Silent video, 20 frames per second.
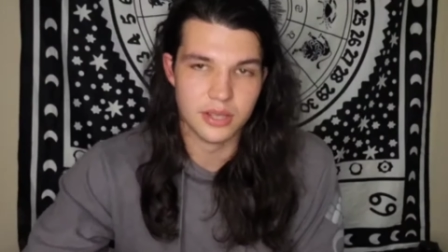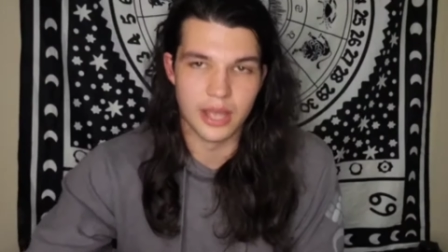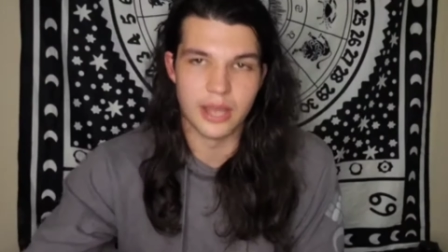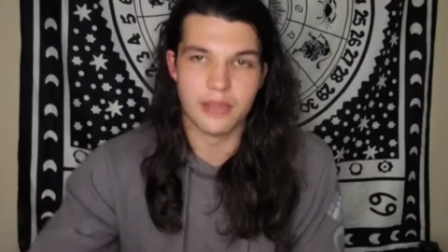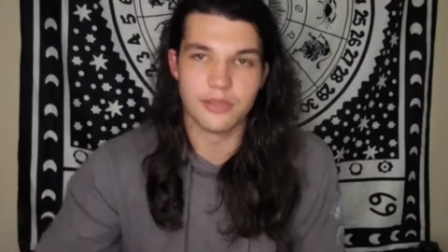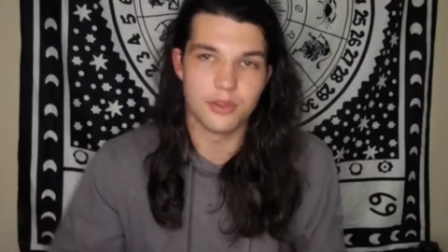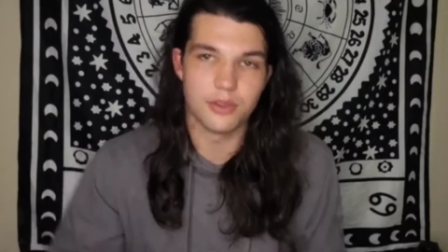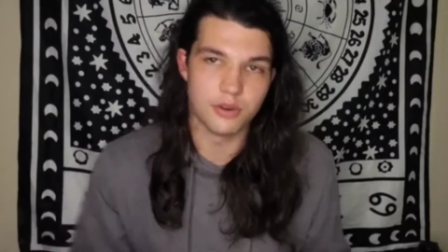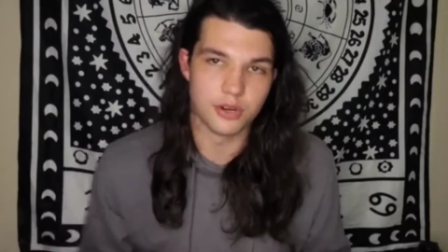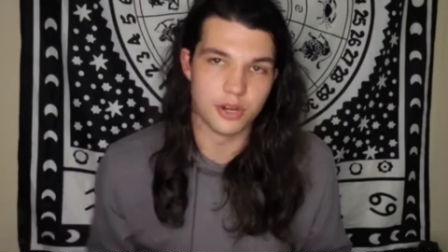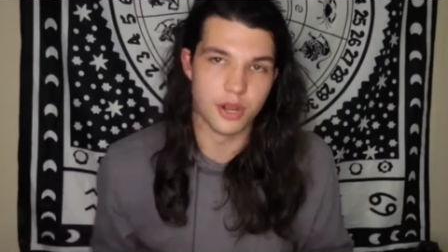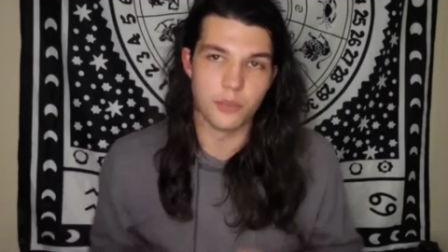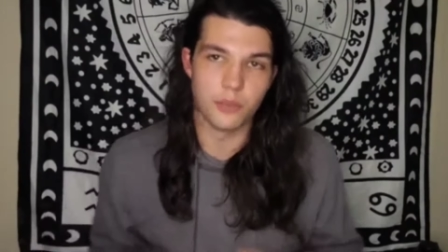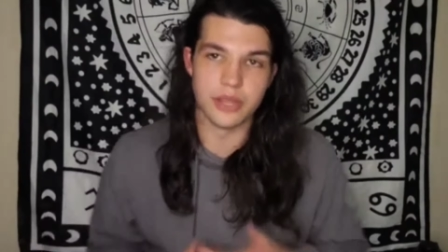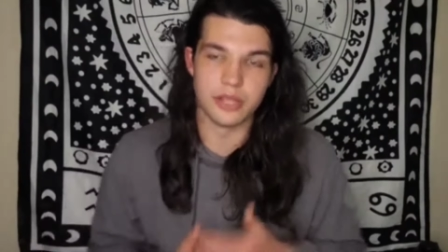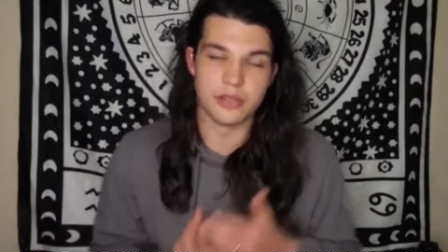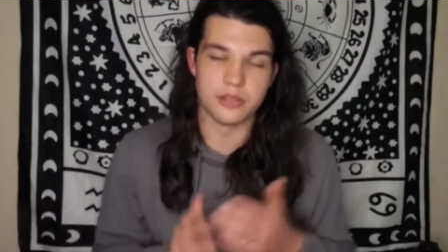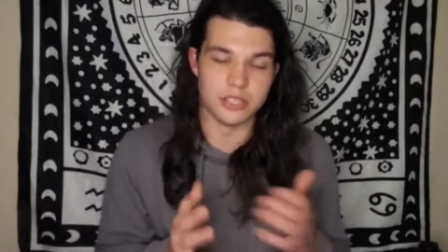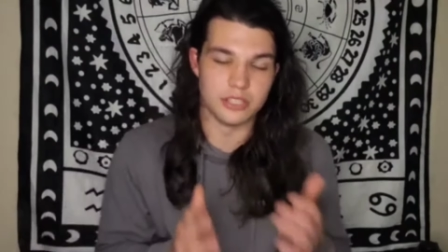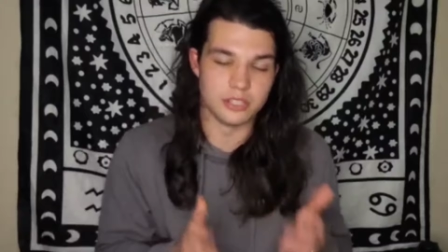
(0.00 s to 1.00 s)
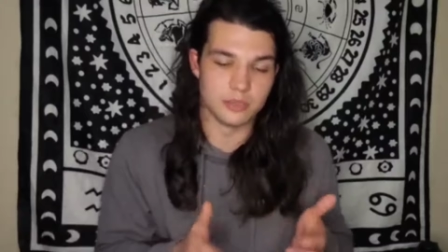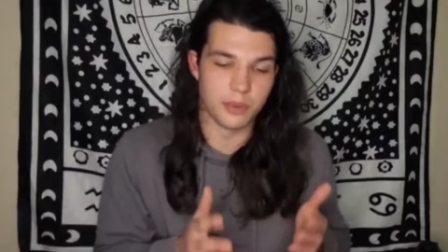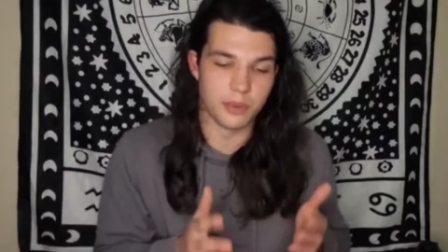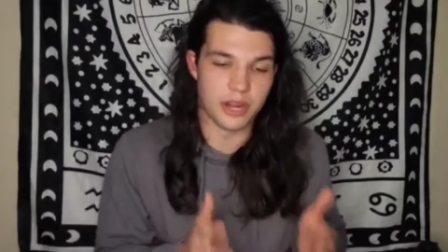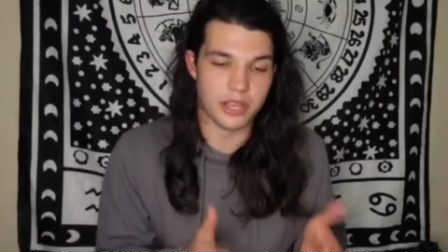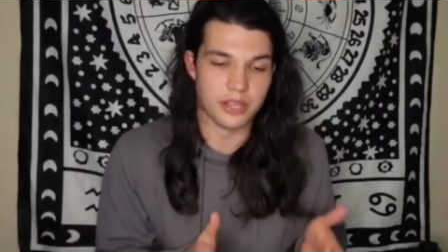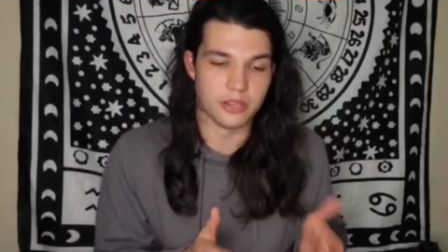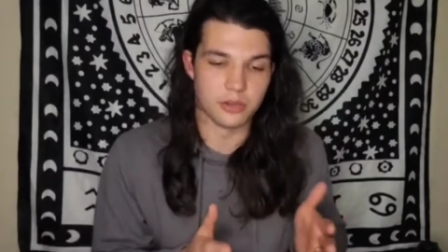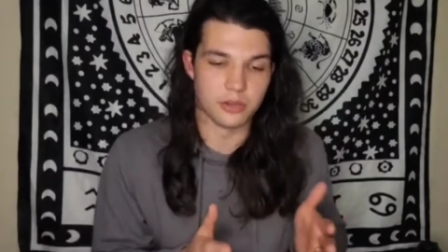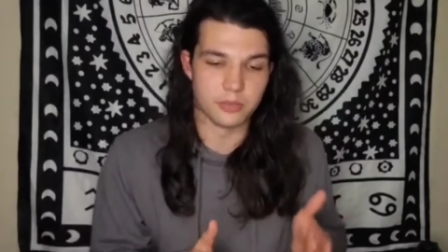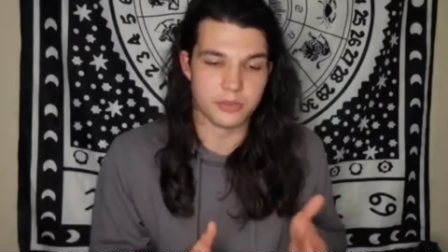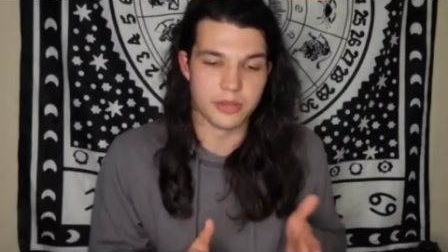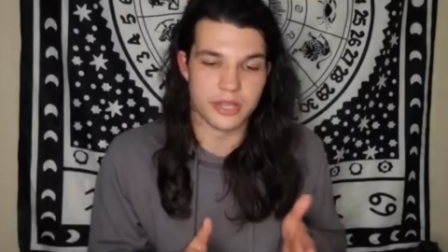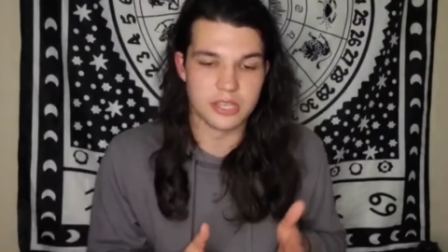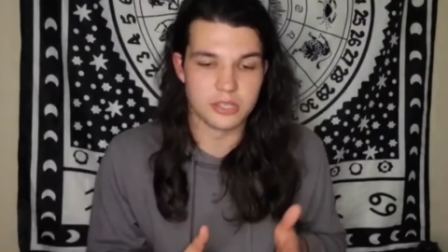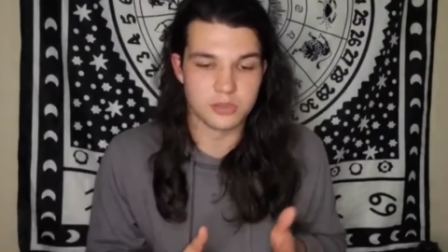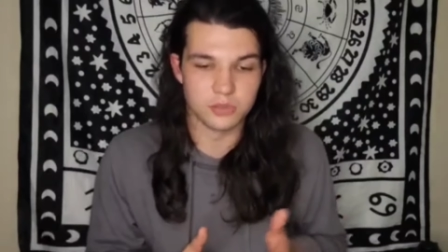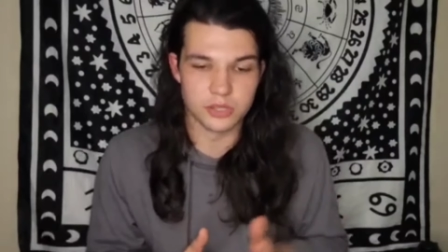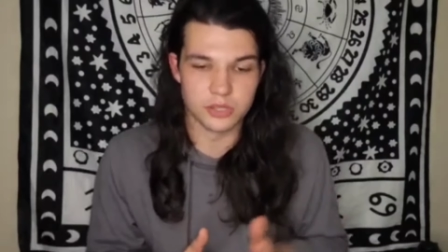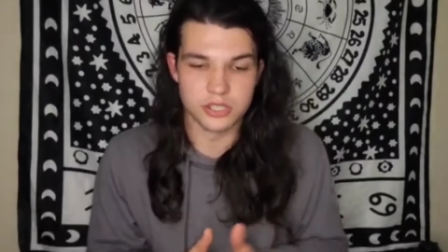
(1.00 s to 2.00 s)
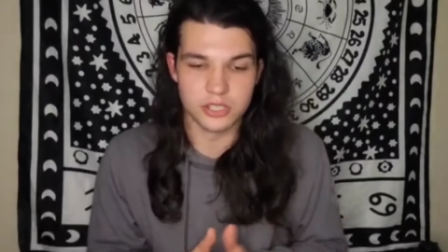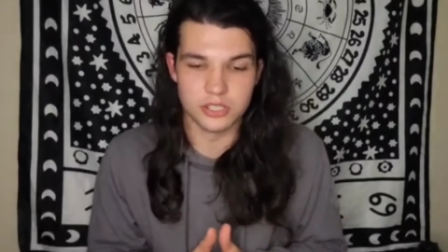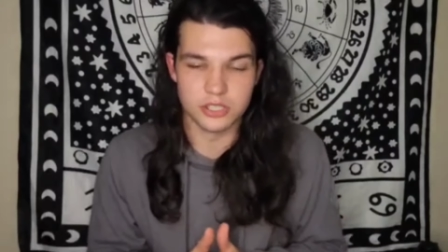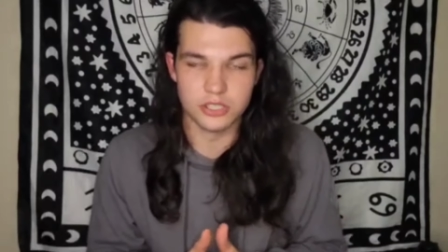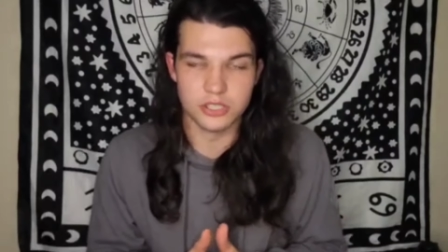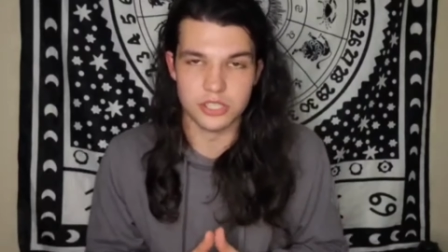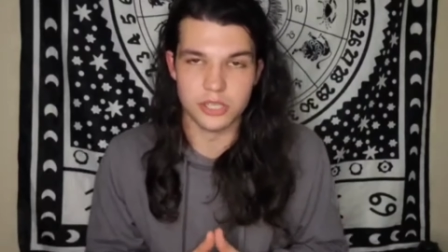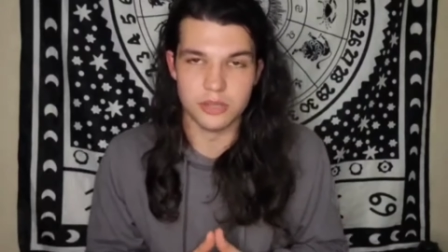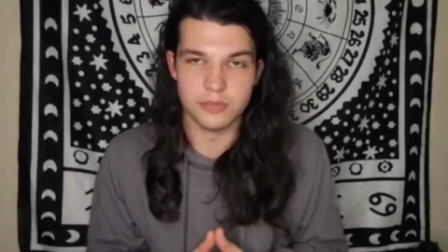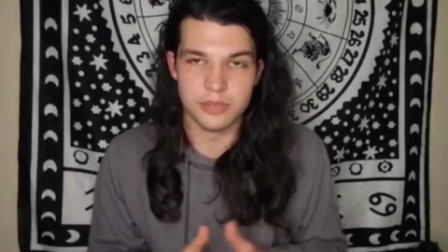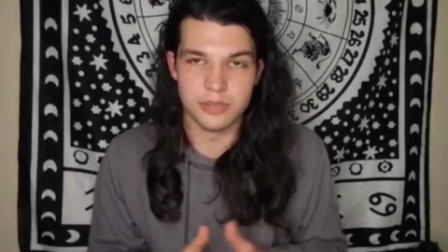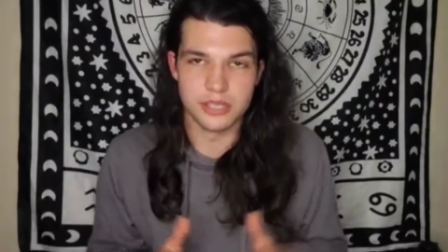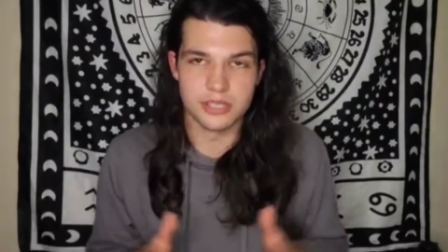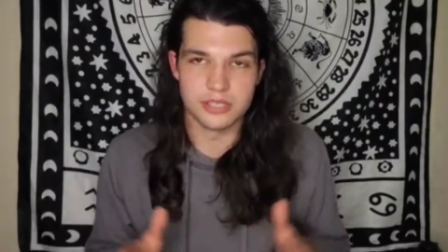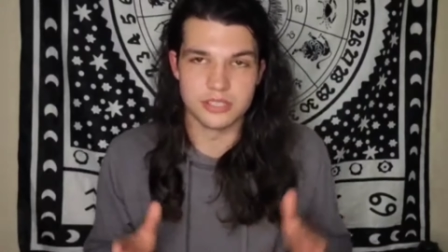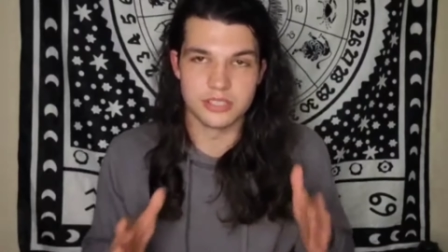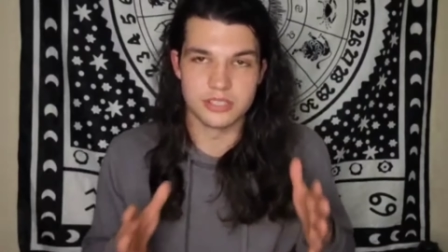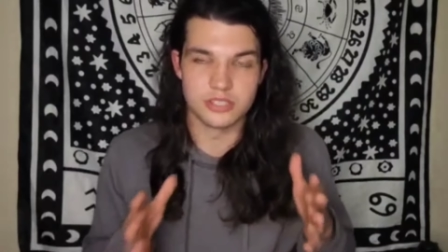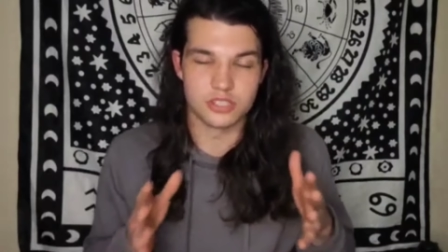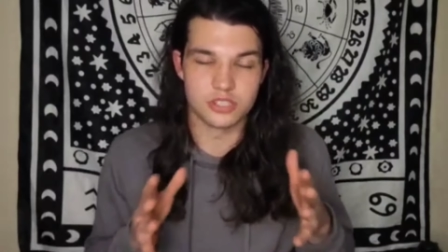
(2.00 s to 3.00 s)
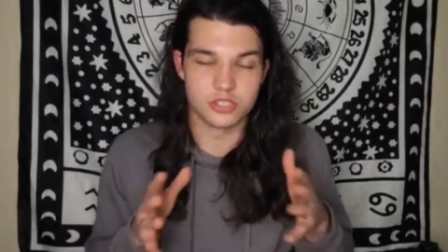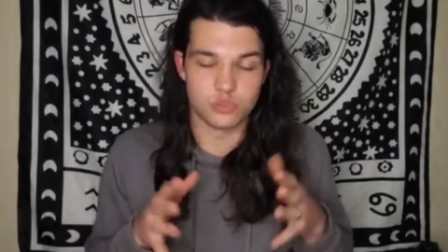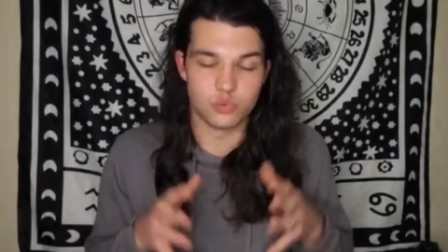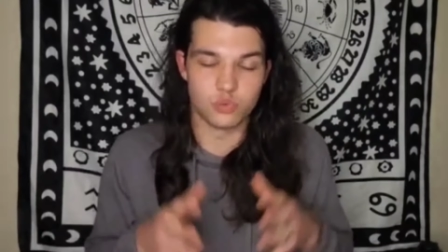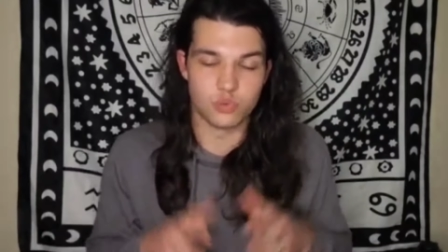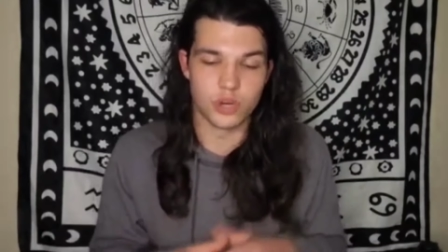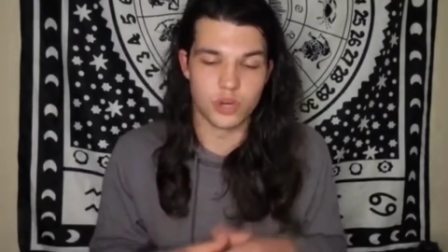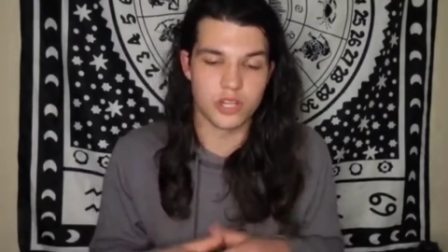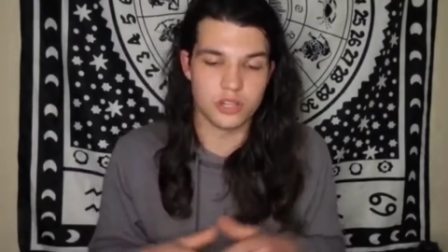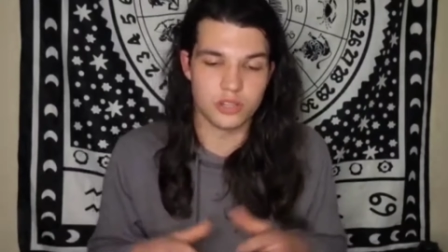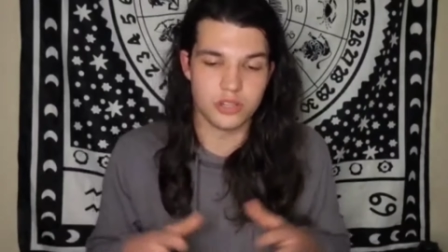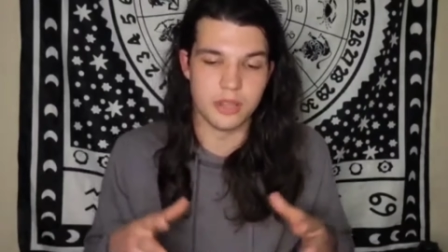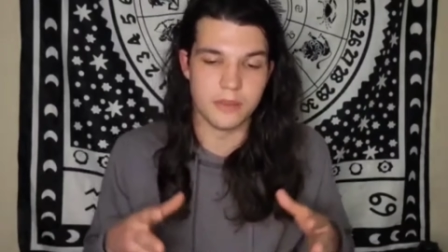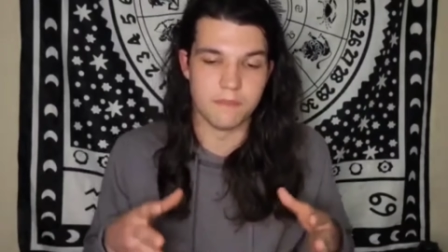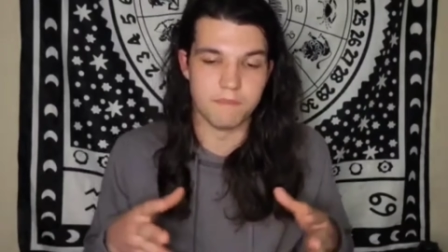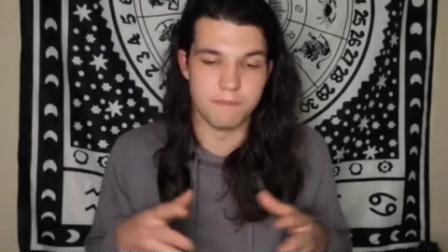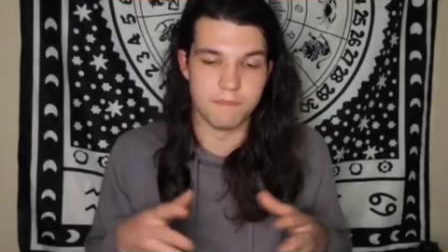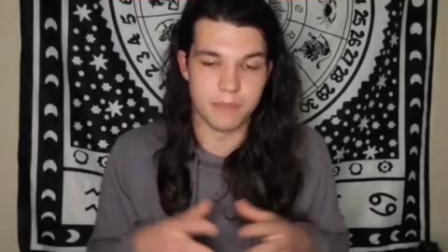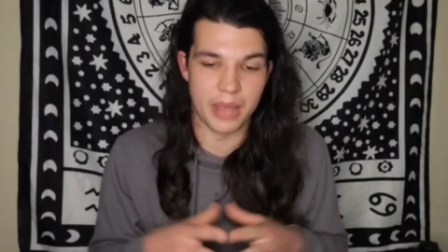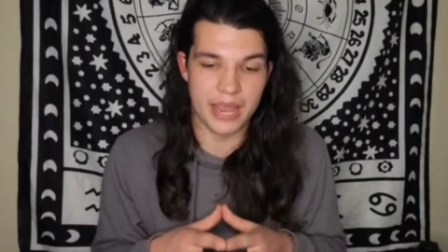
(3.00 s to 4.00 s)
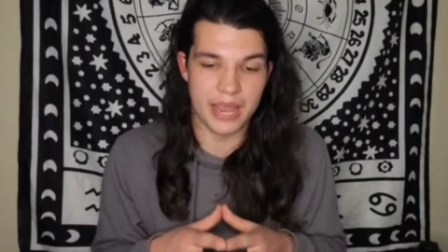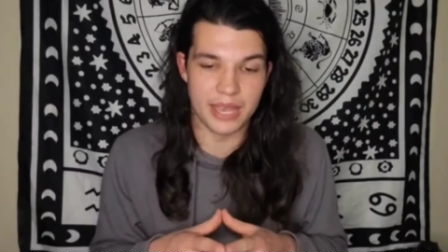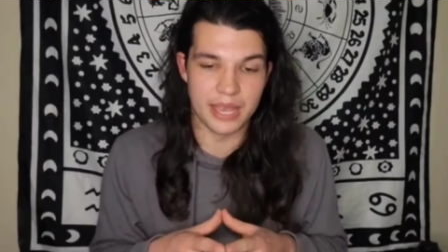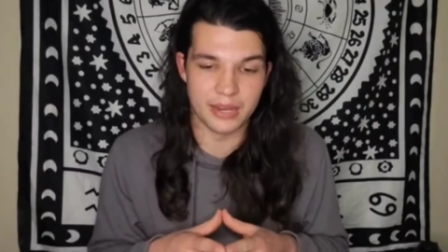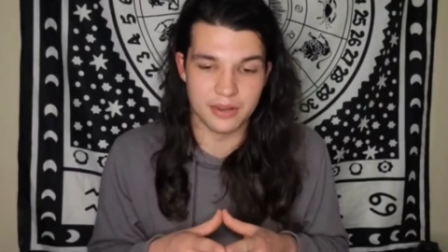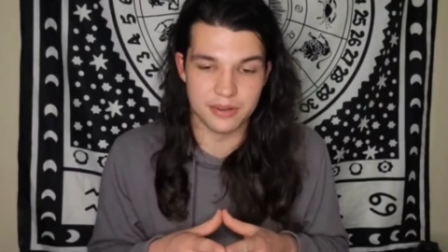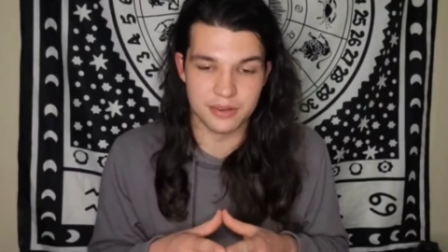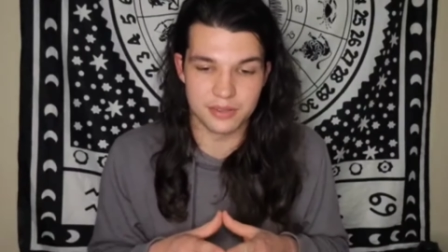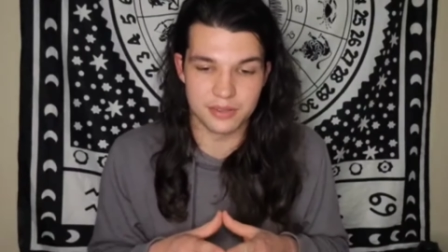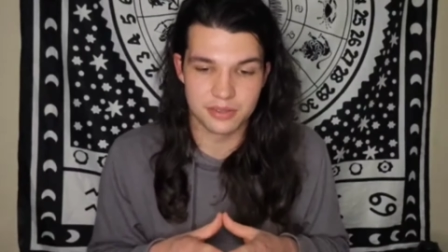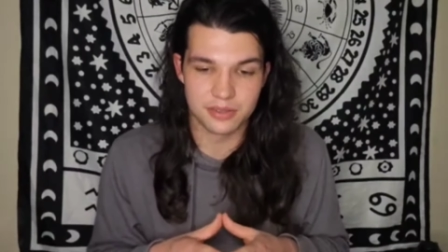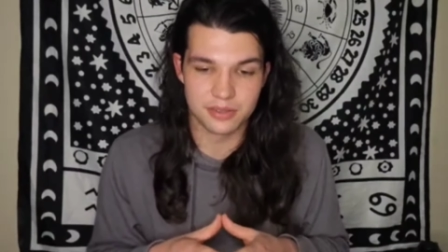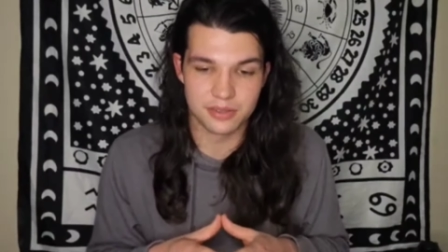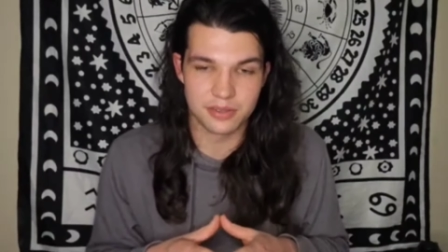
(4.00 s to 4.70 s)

And they're knowingly spraying their plants with this shit because it's strictly banned